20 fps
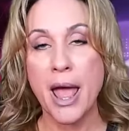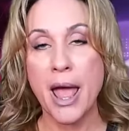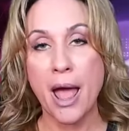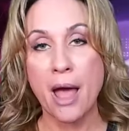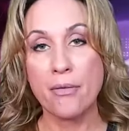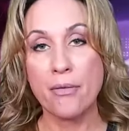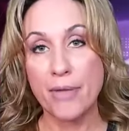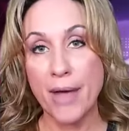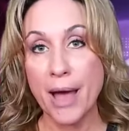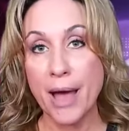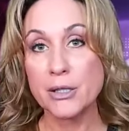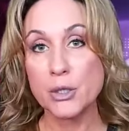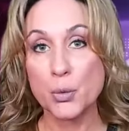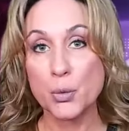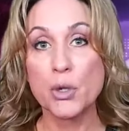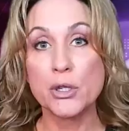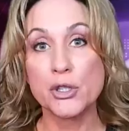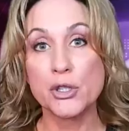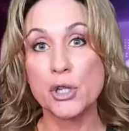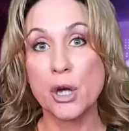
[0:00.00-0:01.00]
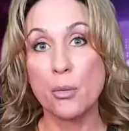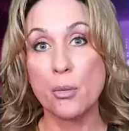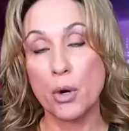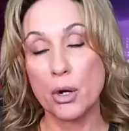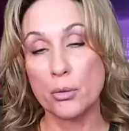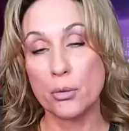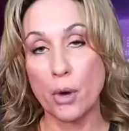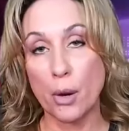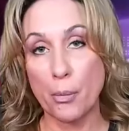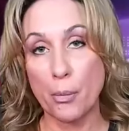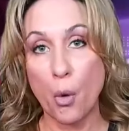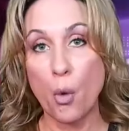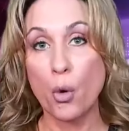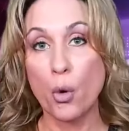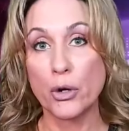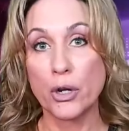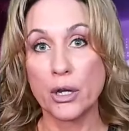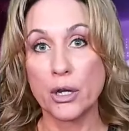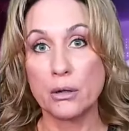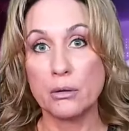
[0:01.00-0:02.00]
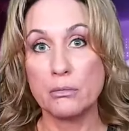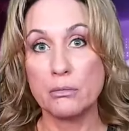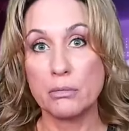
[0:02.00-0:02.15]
and that's what someone reported.